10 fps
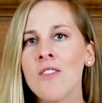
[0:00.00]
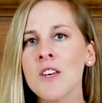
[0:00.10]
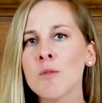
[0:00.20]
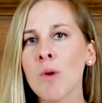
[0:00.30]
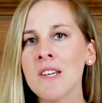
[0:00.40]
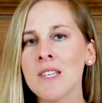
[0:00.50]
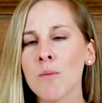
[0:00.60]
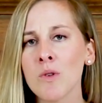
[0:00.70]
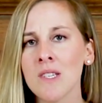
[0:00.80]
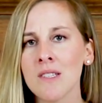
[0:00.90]
This
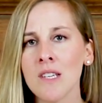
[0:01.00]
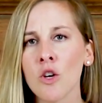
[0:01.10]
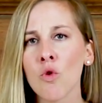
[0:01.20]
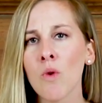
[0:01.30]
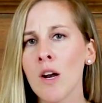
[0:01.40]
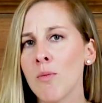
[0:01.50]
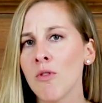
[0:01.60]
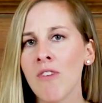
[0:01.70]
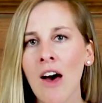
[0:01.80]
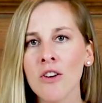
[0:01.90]
pricing presents
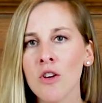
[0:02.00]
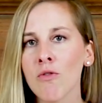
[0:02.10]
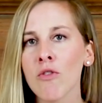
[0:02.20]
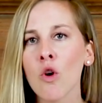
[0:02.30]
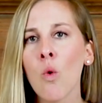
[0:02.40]
incredible value for the